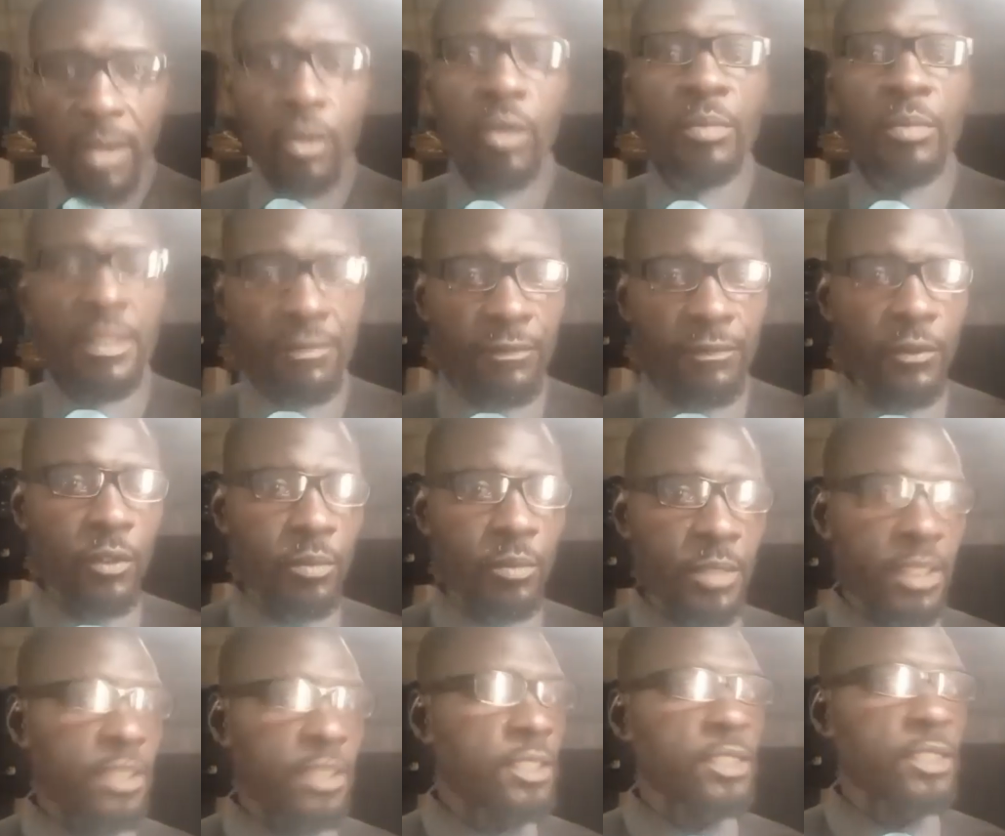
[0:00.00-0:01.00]
from, it
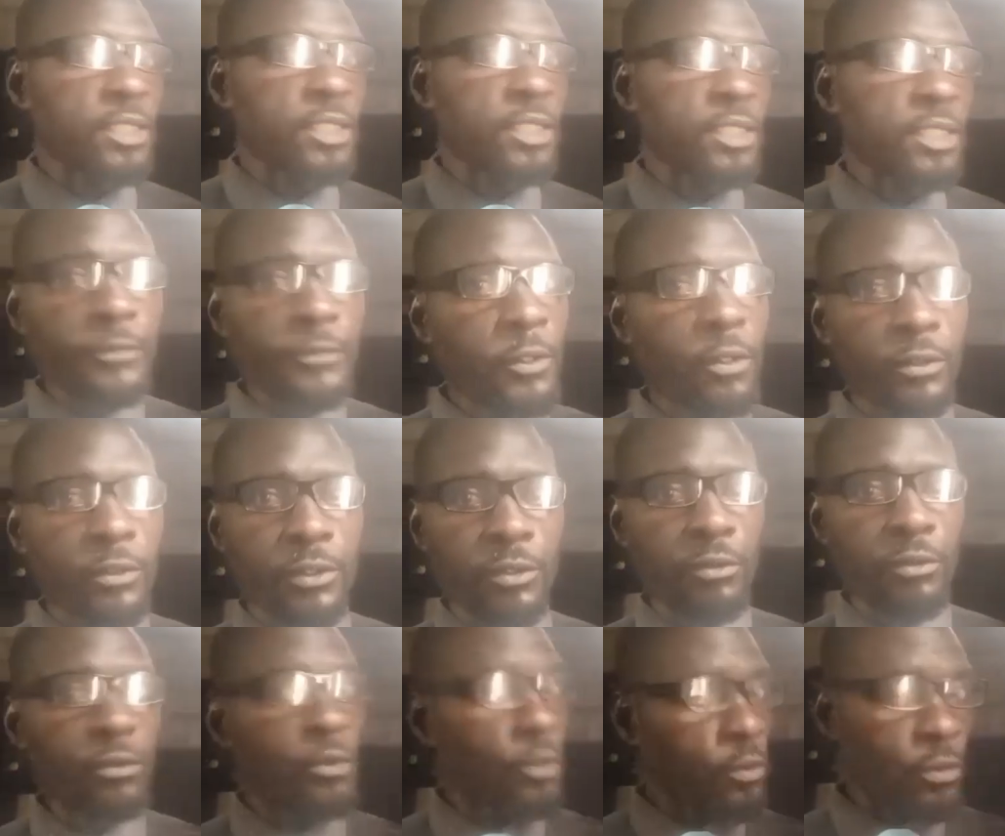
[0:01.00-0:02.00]
is obvious you don't
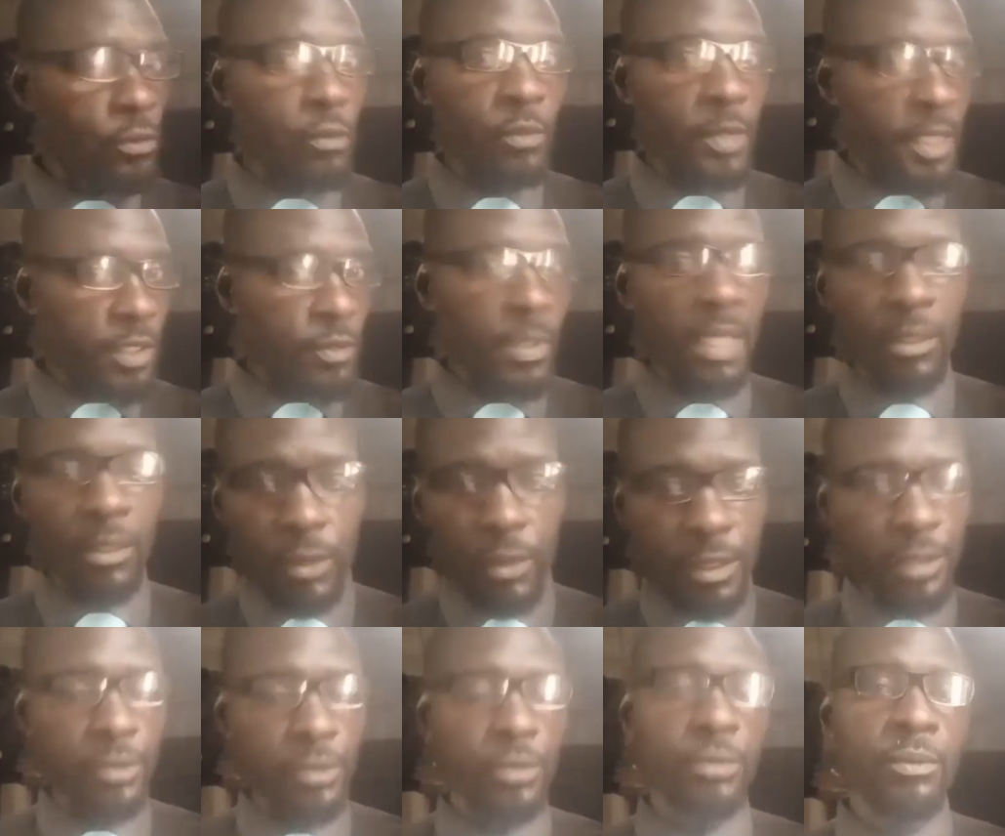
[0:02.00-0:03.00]
know where you are going to.
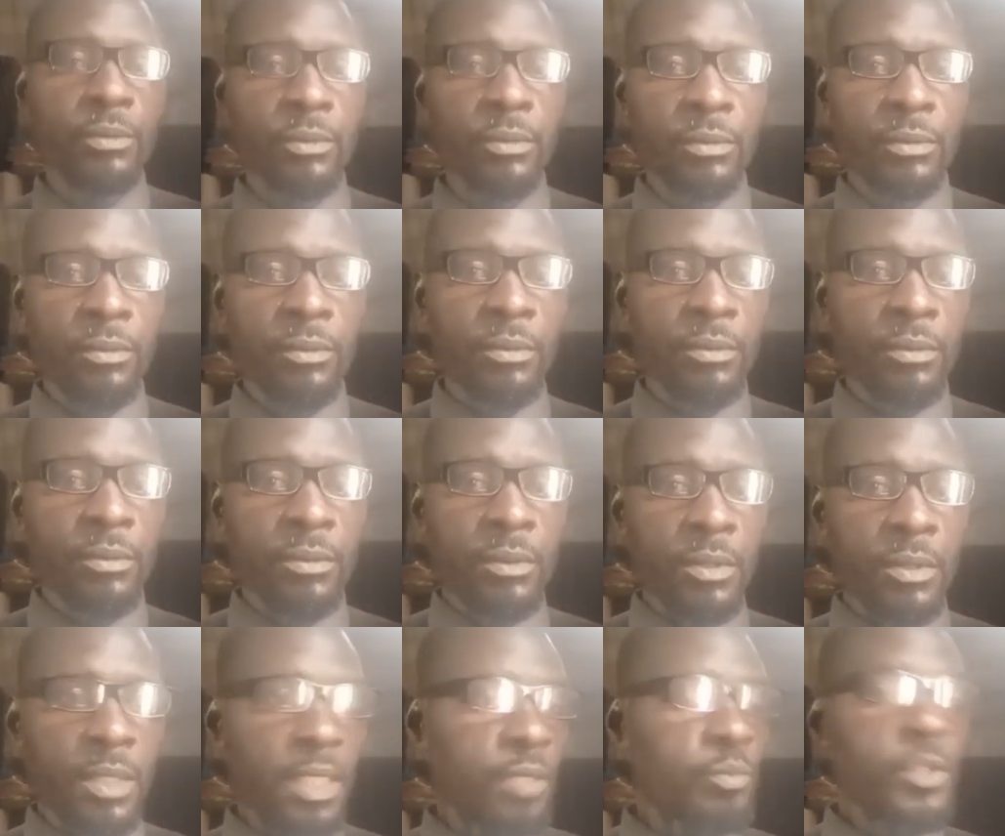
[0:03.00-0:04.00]
And
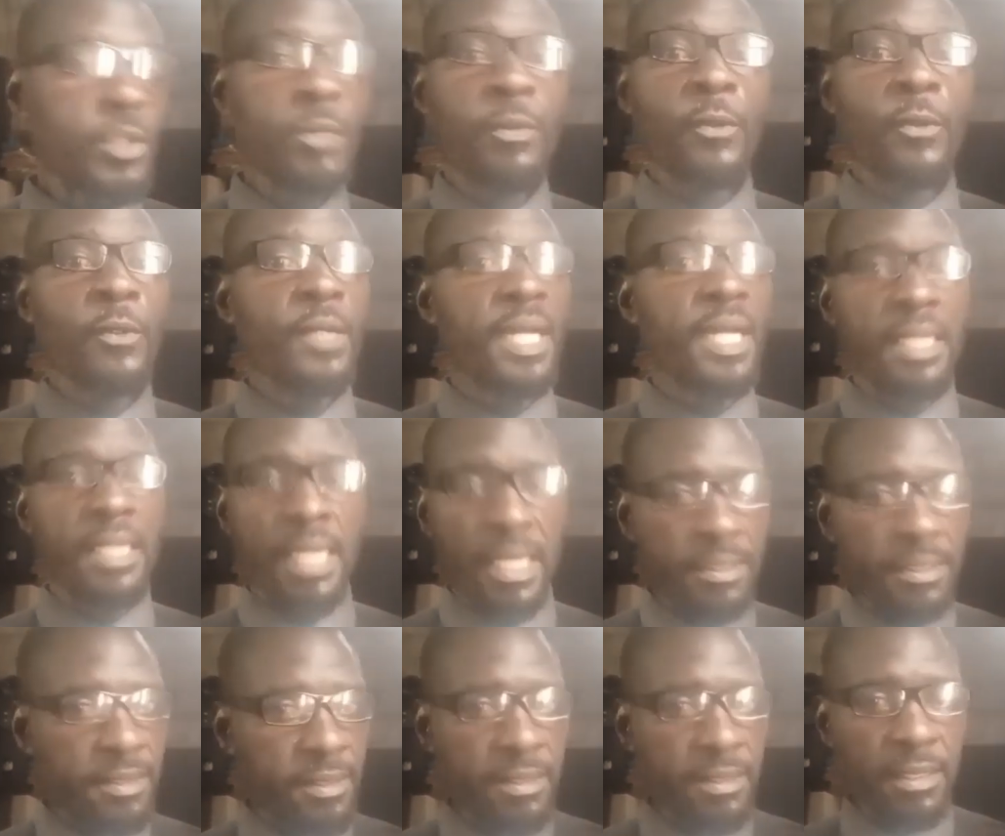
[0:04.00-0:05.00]
people like that,
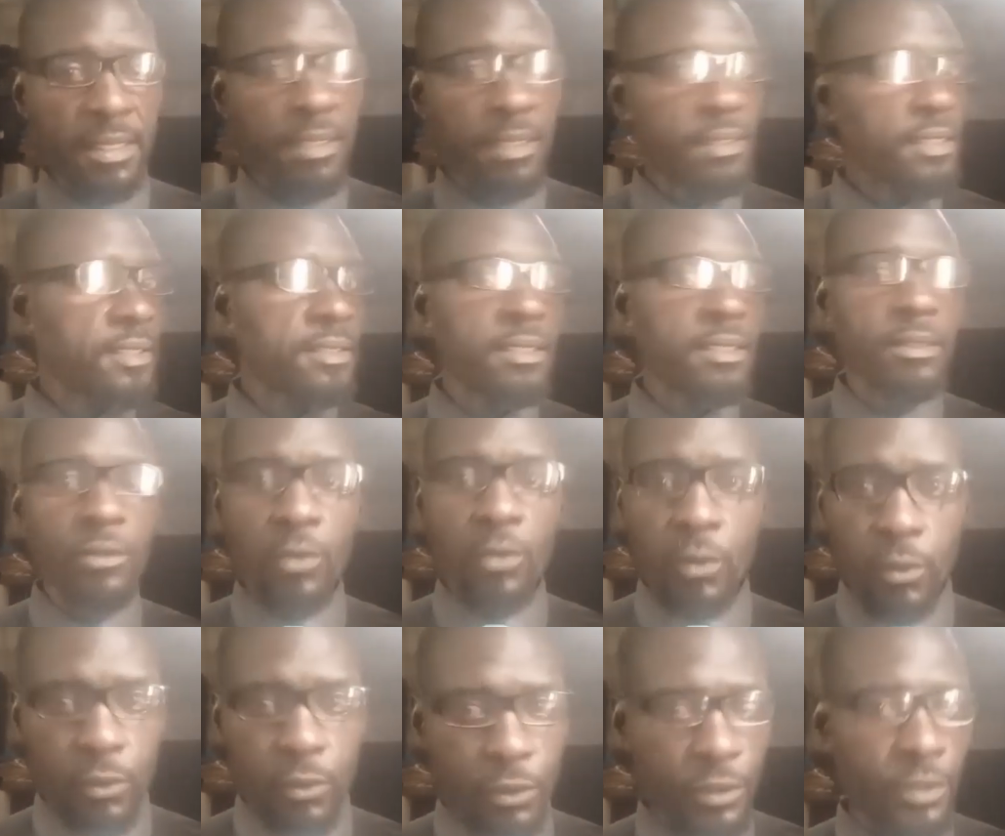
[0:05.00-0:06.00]
anything
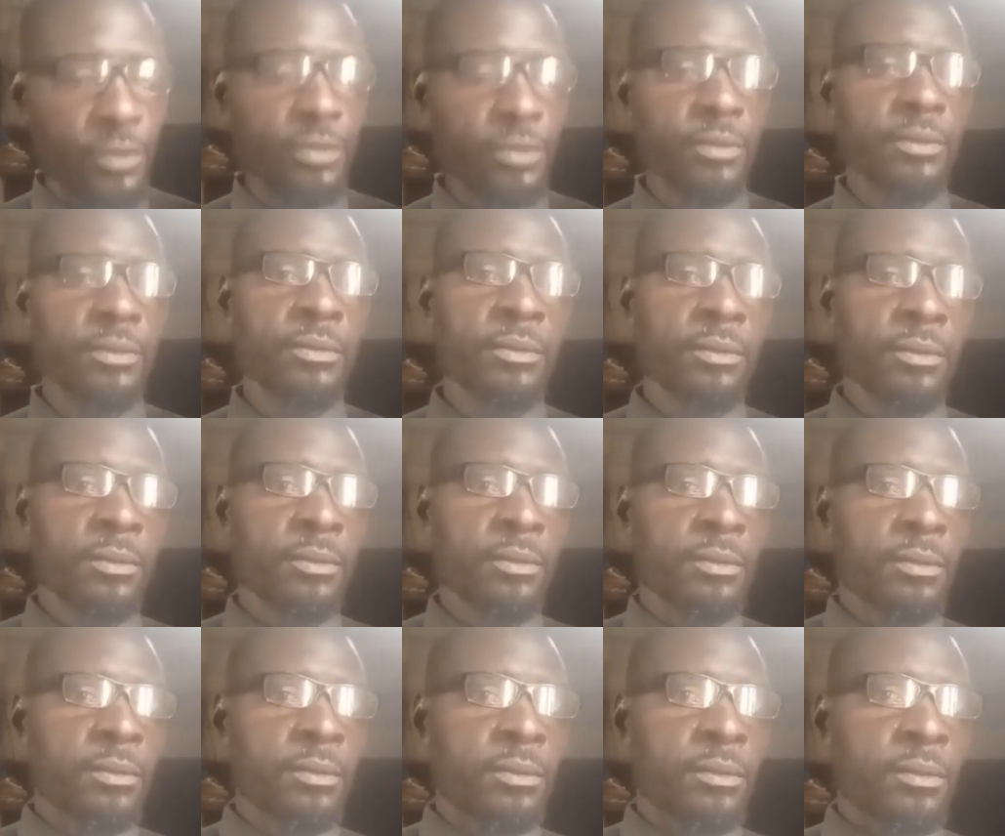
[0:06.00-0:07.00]
goes.
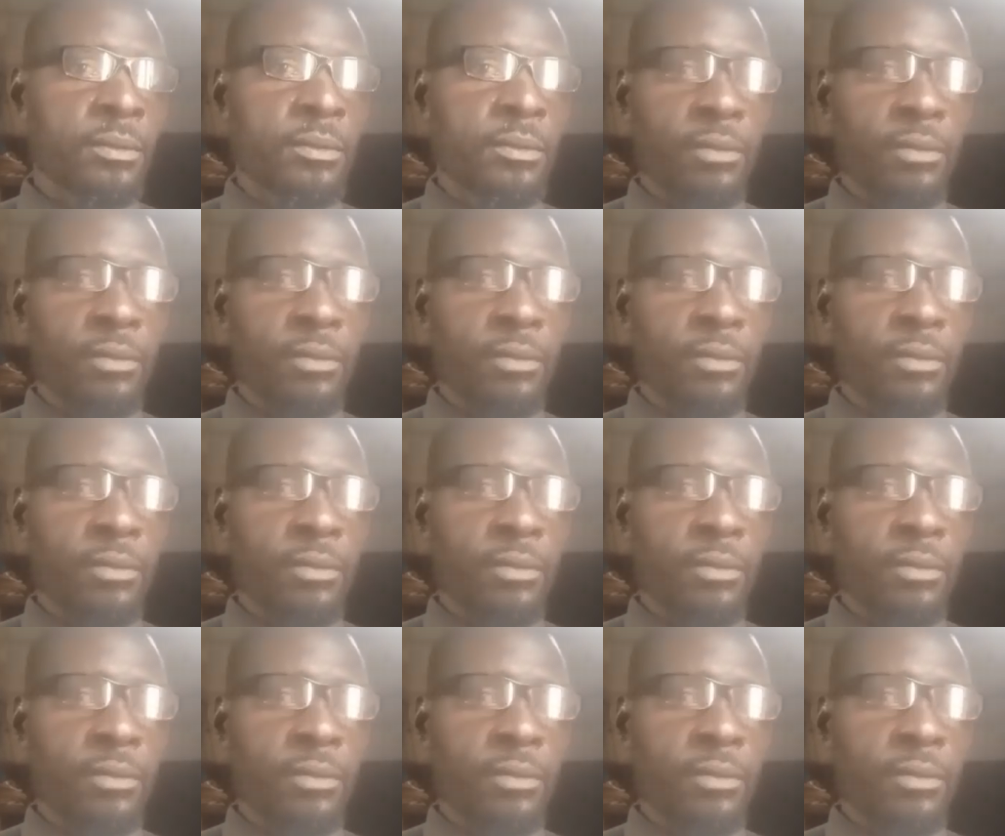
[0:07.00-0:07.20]
We